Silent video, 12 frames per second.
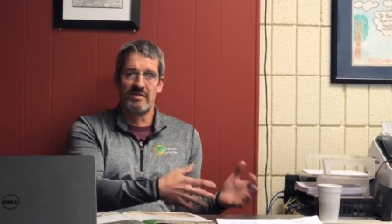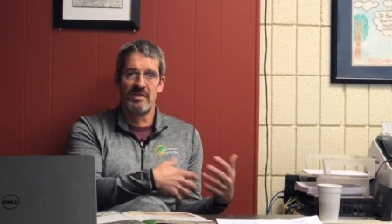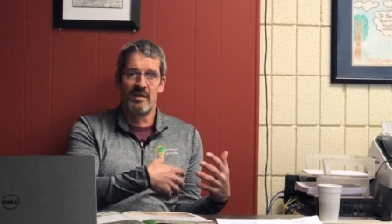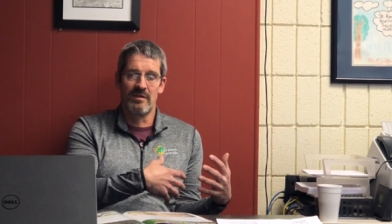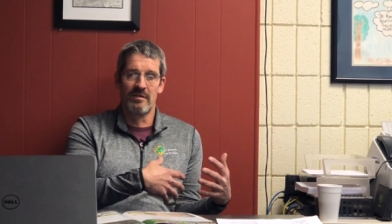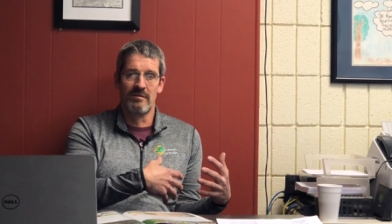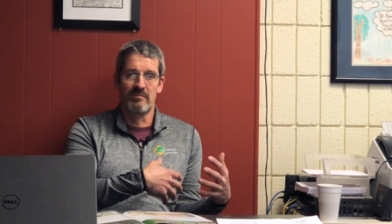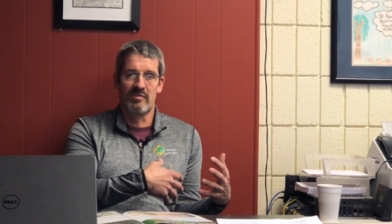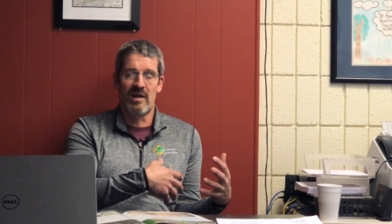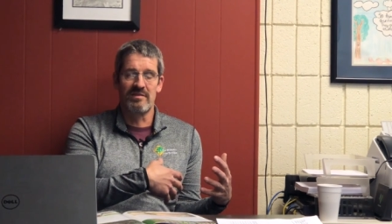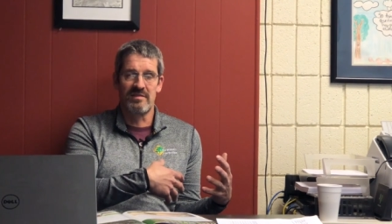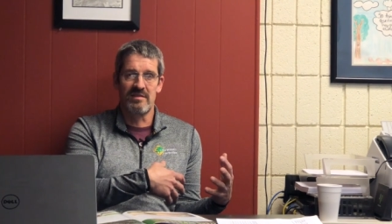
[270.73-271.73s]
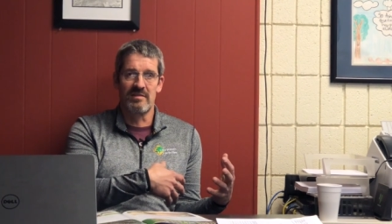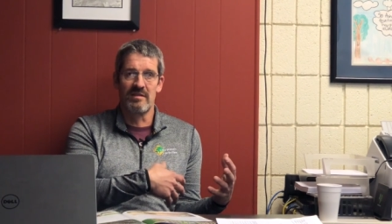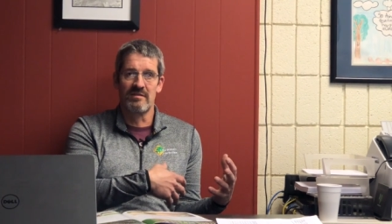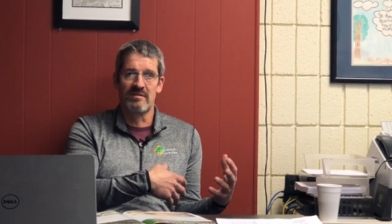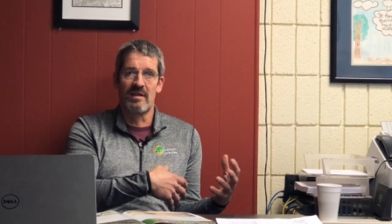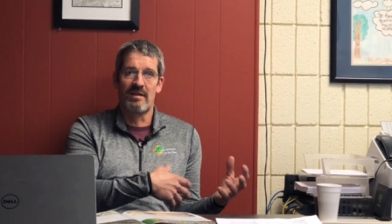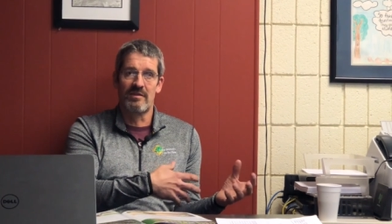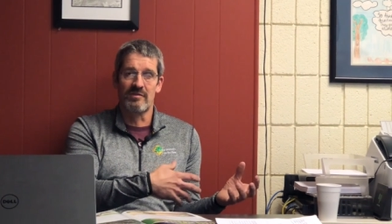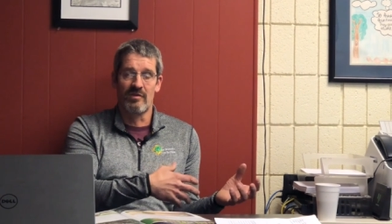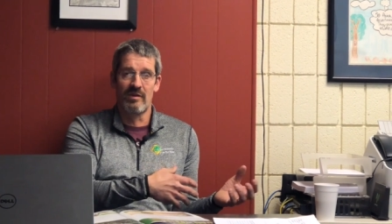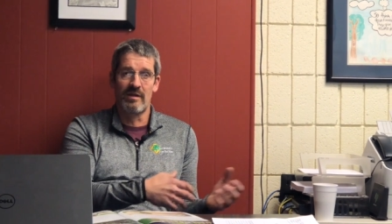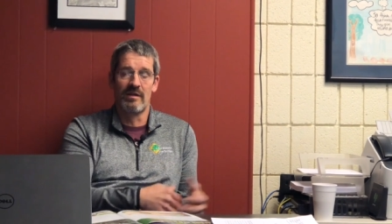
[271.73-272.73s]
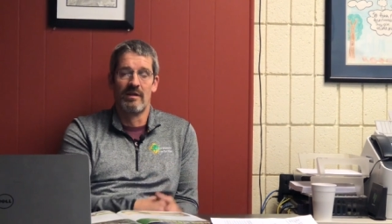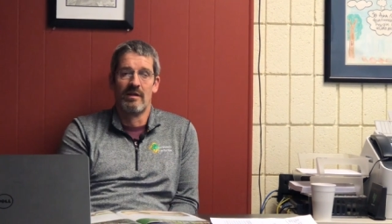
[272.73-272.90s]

she can process it and say that's great,